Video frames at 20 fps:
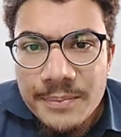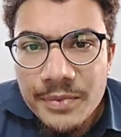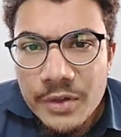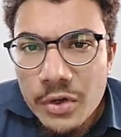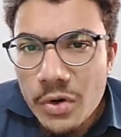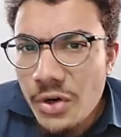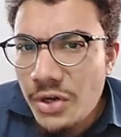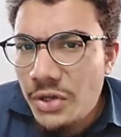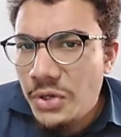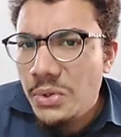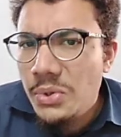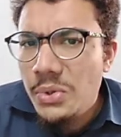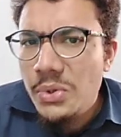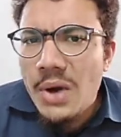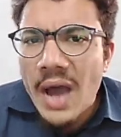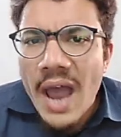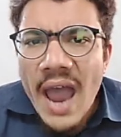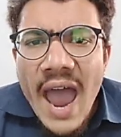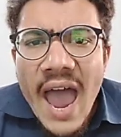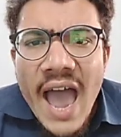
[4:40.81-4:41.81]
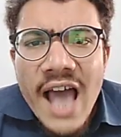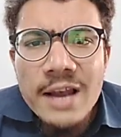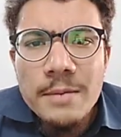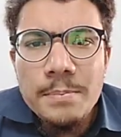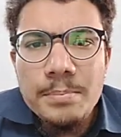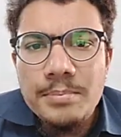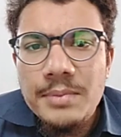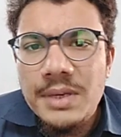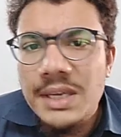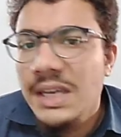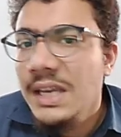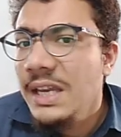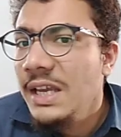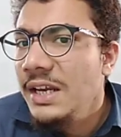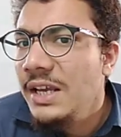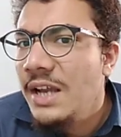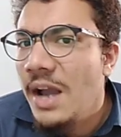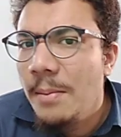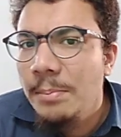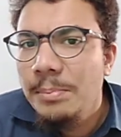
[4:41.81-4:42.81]
Could you help me
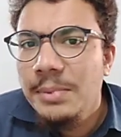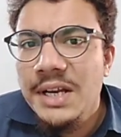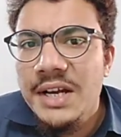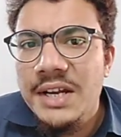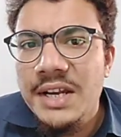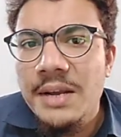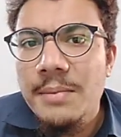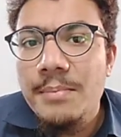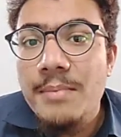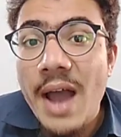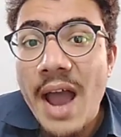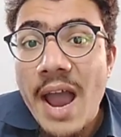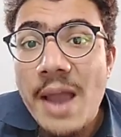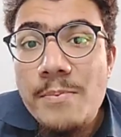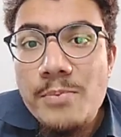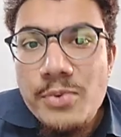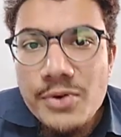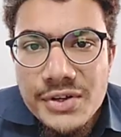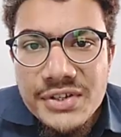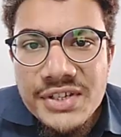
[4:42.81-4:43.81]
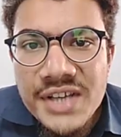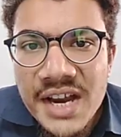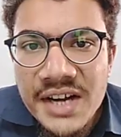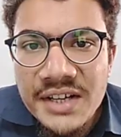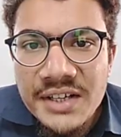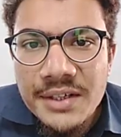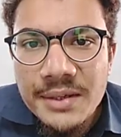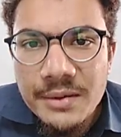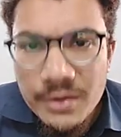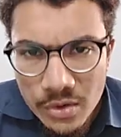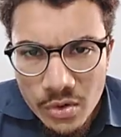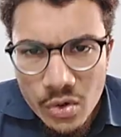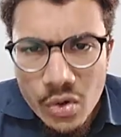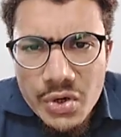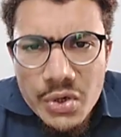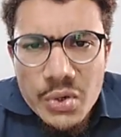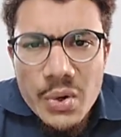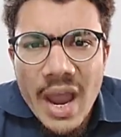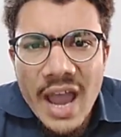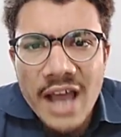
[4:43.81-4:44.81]
in completing my project? Could
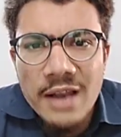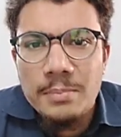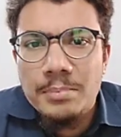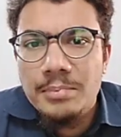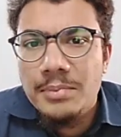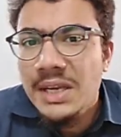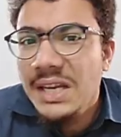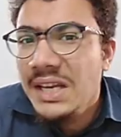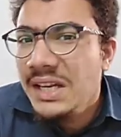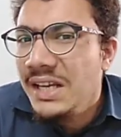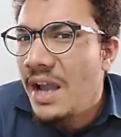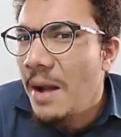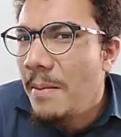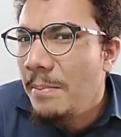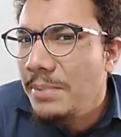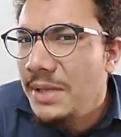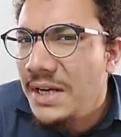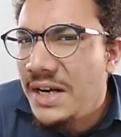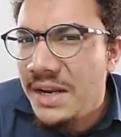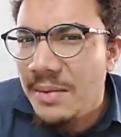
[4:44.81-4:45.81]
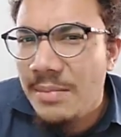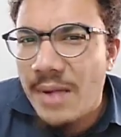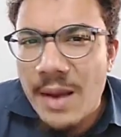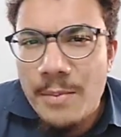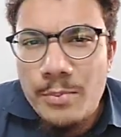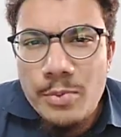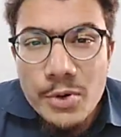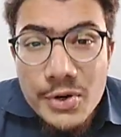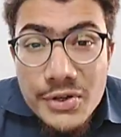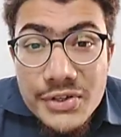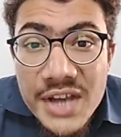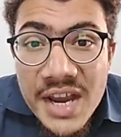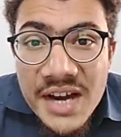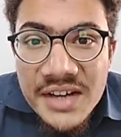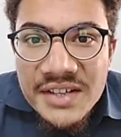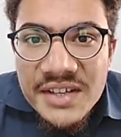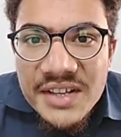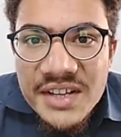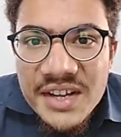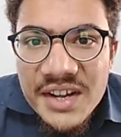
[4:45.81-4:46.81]
you help me in completing my
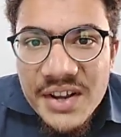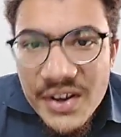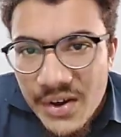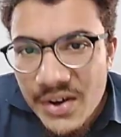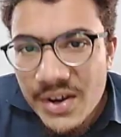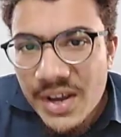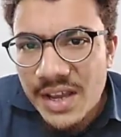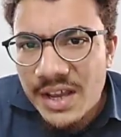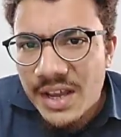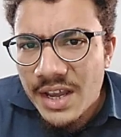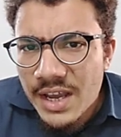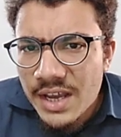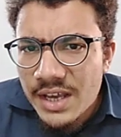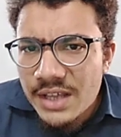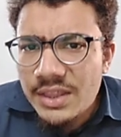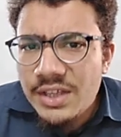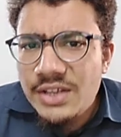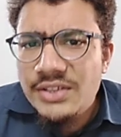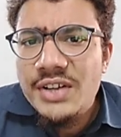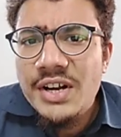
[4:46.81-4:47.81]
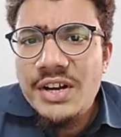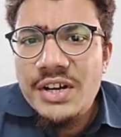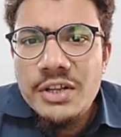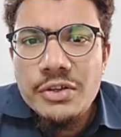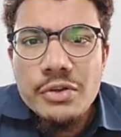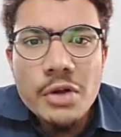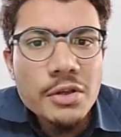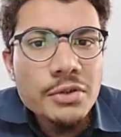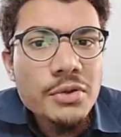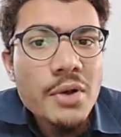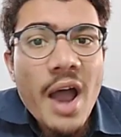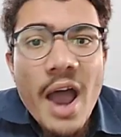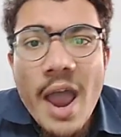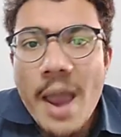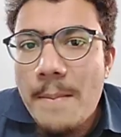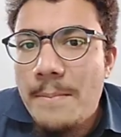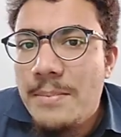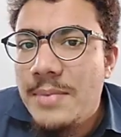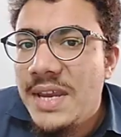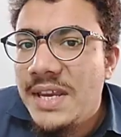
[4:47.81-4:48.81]
project? Okay, in this sentence also I
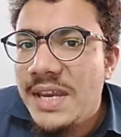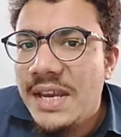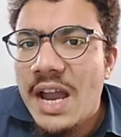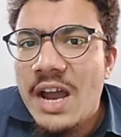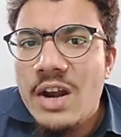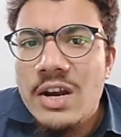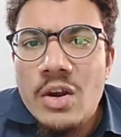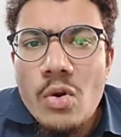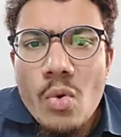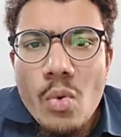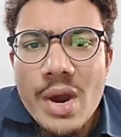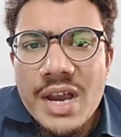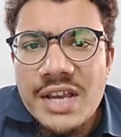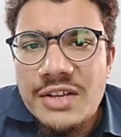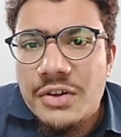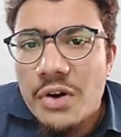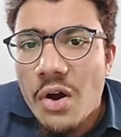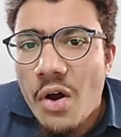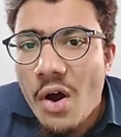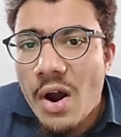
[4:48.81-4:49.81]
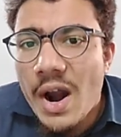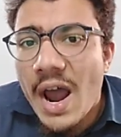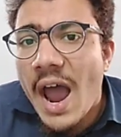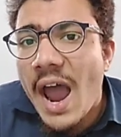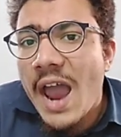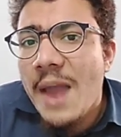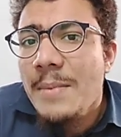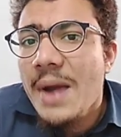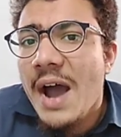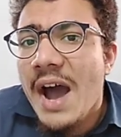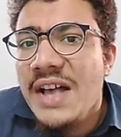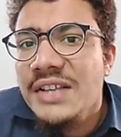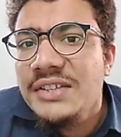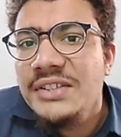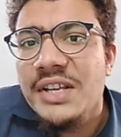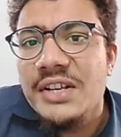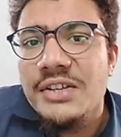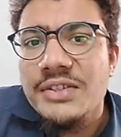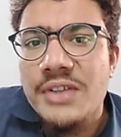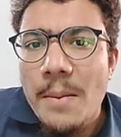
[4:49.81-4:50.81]
am making a request, or I am
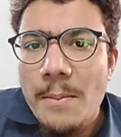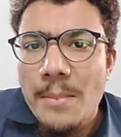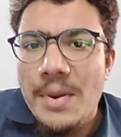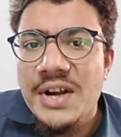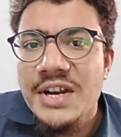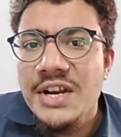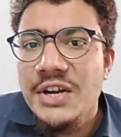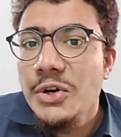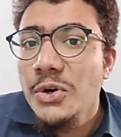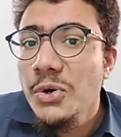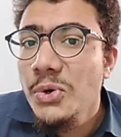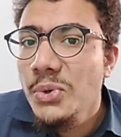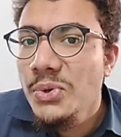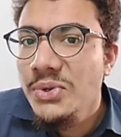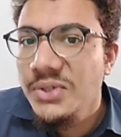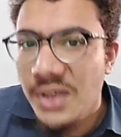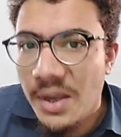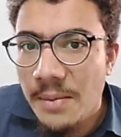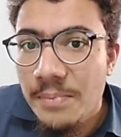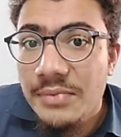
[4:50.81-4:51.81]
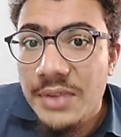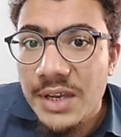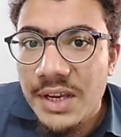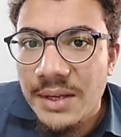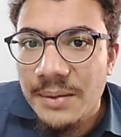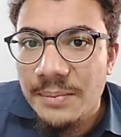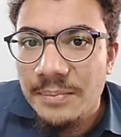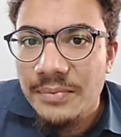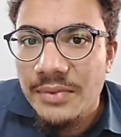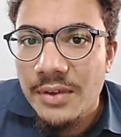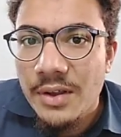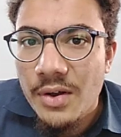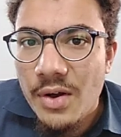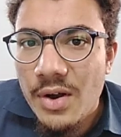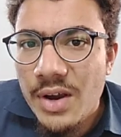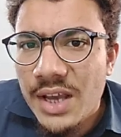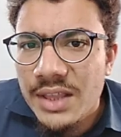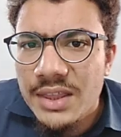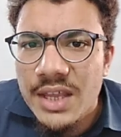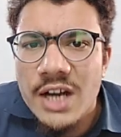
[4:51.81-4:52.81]
asking somebody to do something.
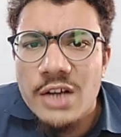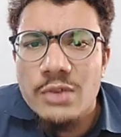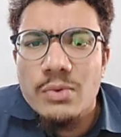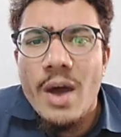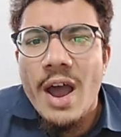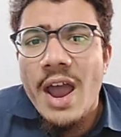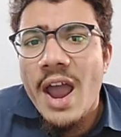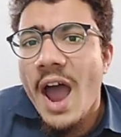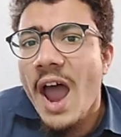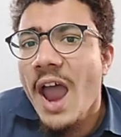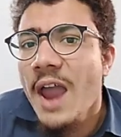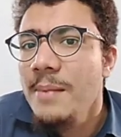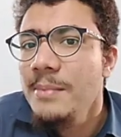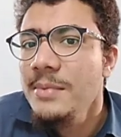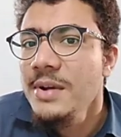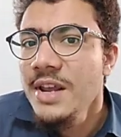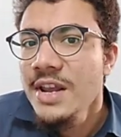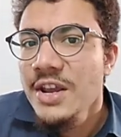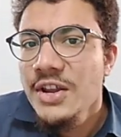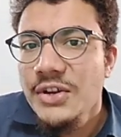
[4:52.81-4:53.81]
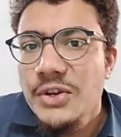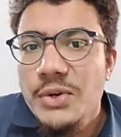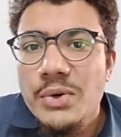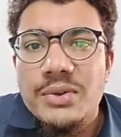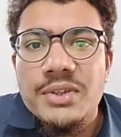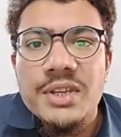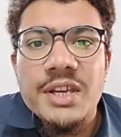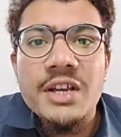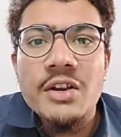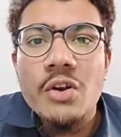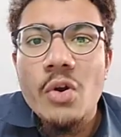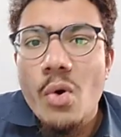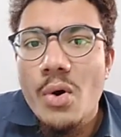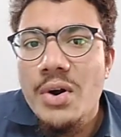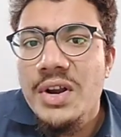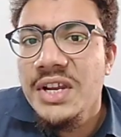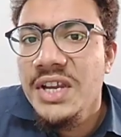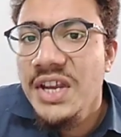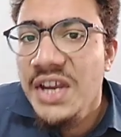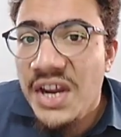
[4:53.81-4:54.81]
Okay, that's why I am using
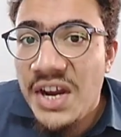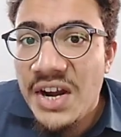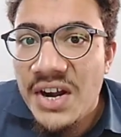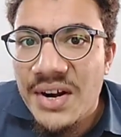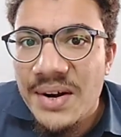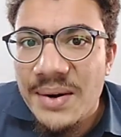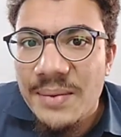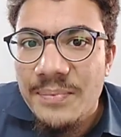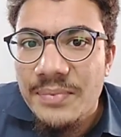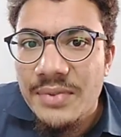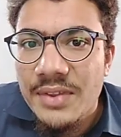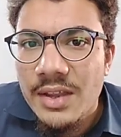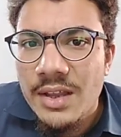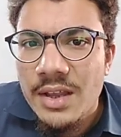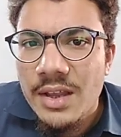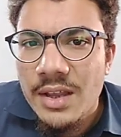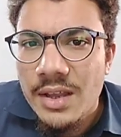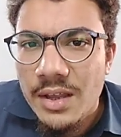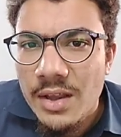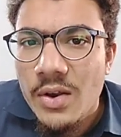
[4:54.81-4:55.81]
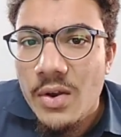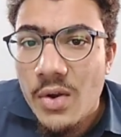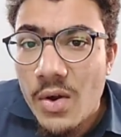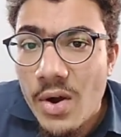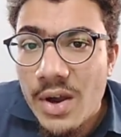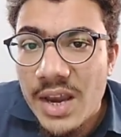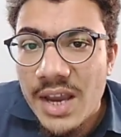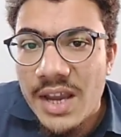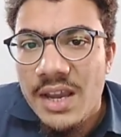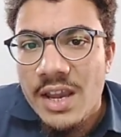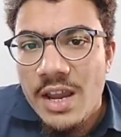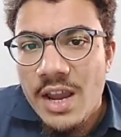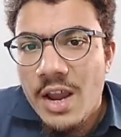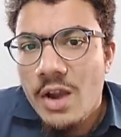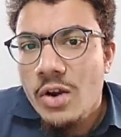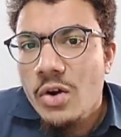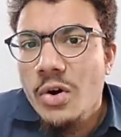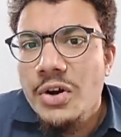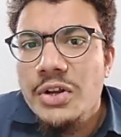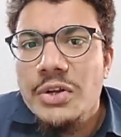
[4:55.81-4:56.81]
could here. Okay,
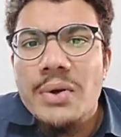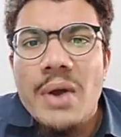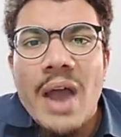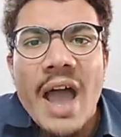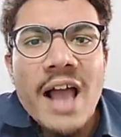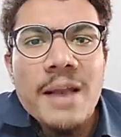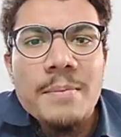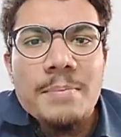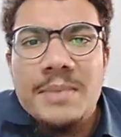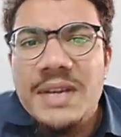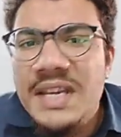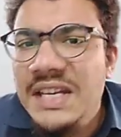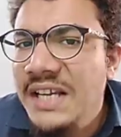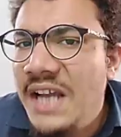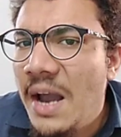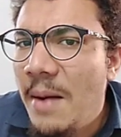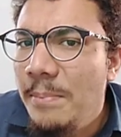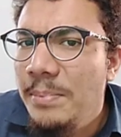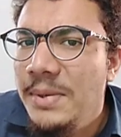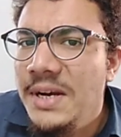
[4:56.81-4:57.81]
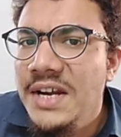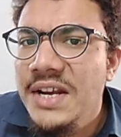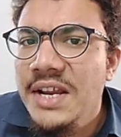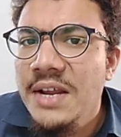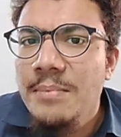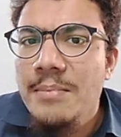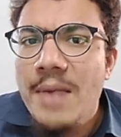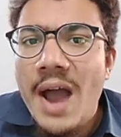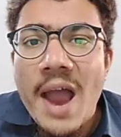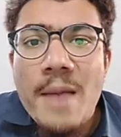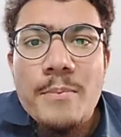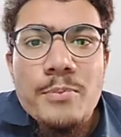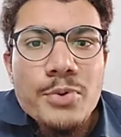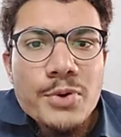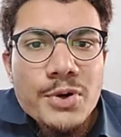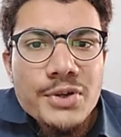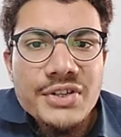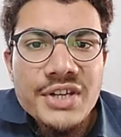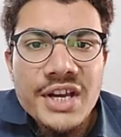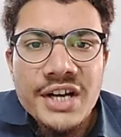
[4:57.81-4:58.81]
could you help me in completing my
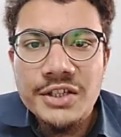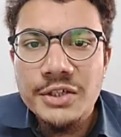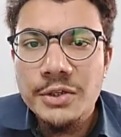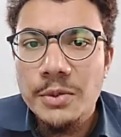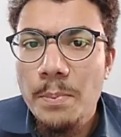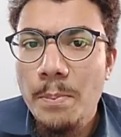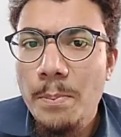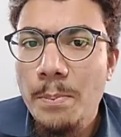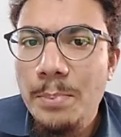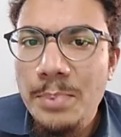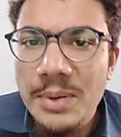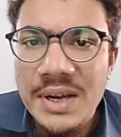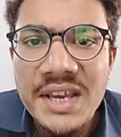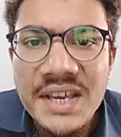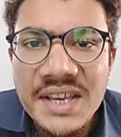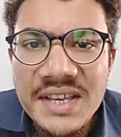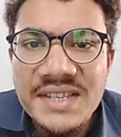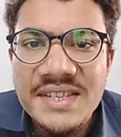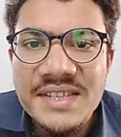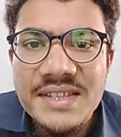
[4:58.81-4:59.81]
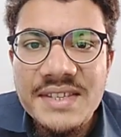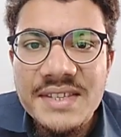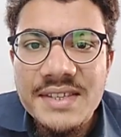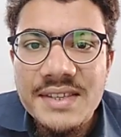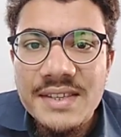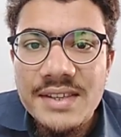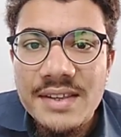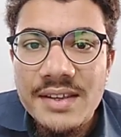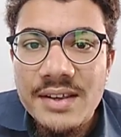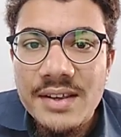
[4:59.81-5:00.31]
project please?